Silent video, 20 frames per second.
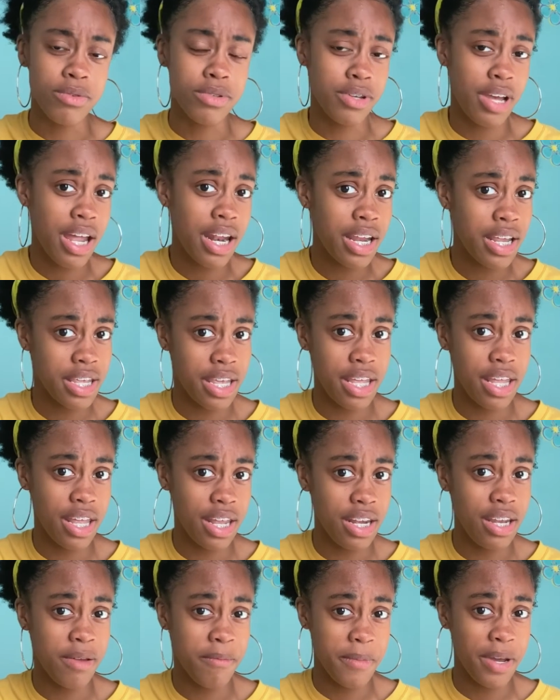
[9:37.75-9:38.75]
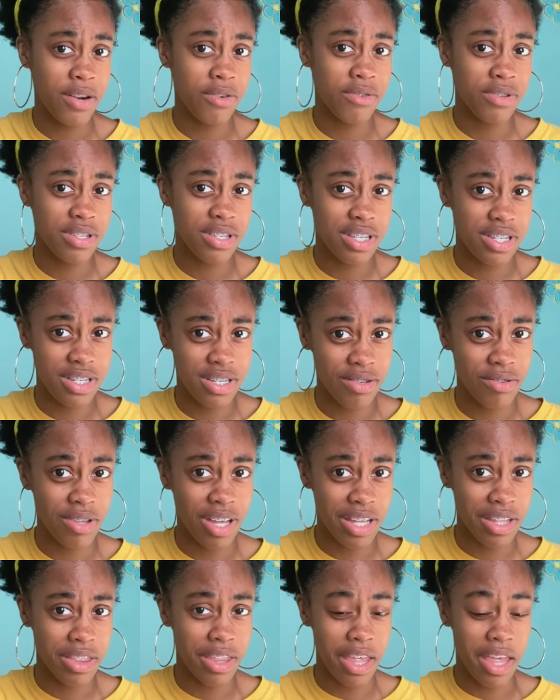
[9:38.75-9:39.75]
so I didn't get any medals until,
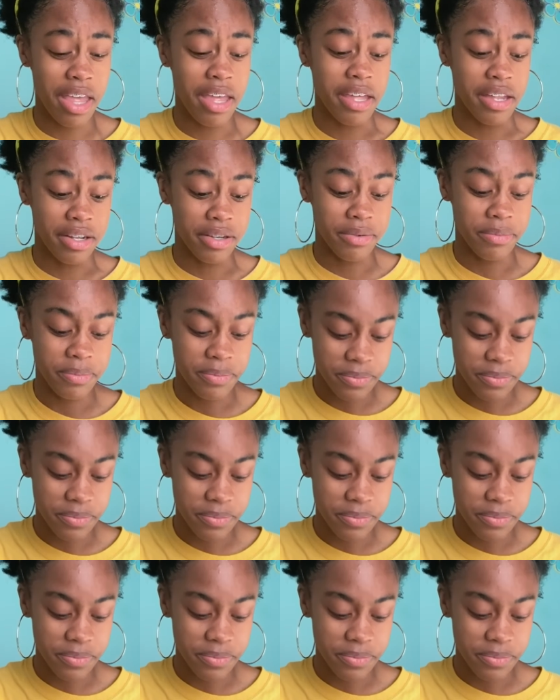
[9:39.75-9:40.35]
like, the end.